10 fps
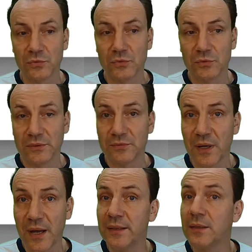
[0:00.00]

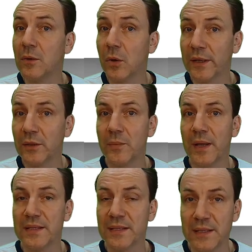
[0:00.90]
define the login
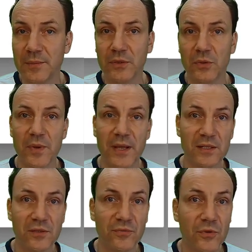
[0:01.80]
domains, the email
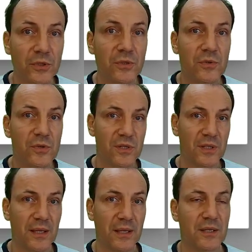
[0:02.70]
domains for
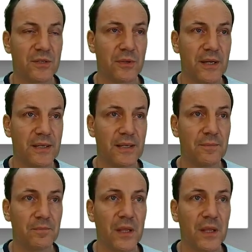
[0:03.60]
users in Azure AD.